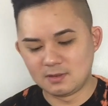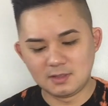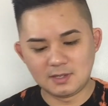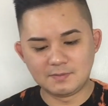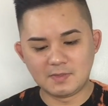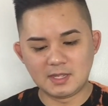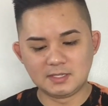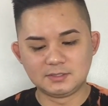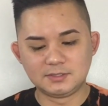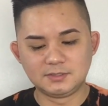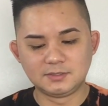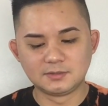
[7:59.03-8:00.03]
Love
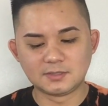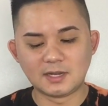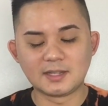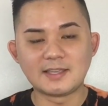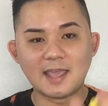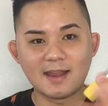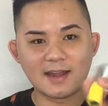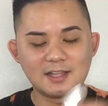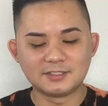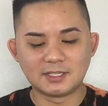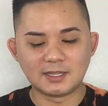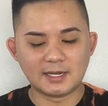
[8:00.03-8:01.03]
this. And again,
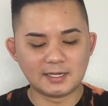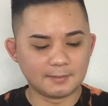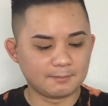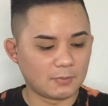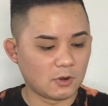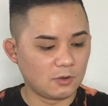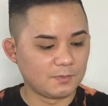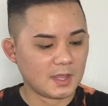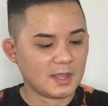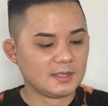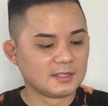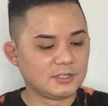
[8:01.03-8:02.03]
has the lightning bolt.
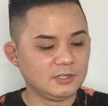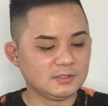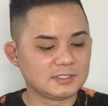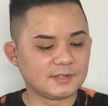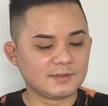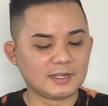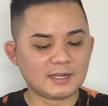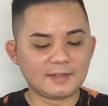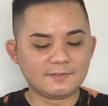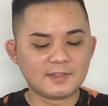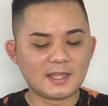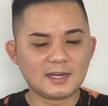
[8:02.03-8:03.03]
Cute. I
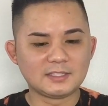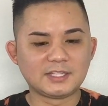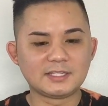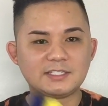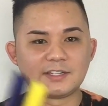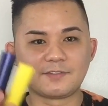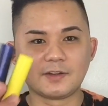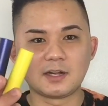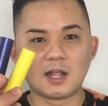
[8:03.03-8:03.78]
love that it's like different